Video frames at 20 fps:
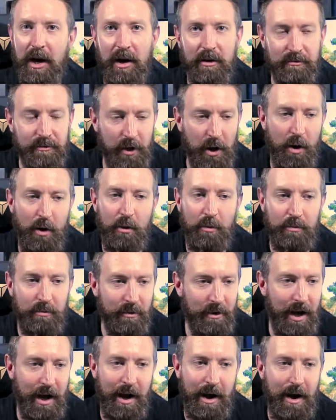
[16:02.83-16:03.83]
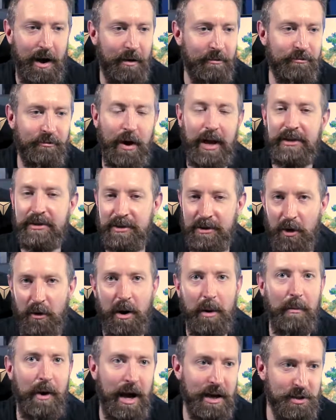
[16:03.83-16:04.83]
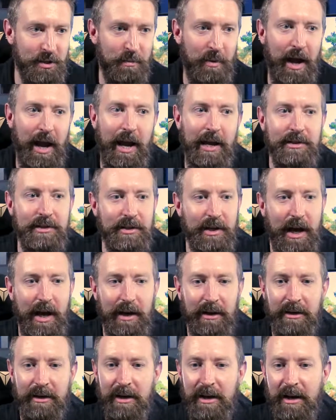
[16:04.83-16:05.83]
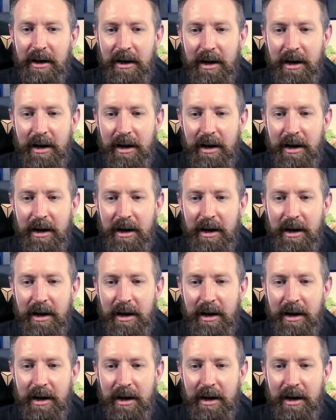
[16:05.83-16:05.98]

of Friendster and MySpace and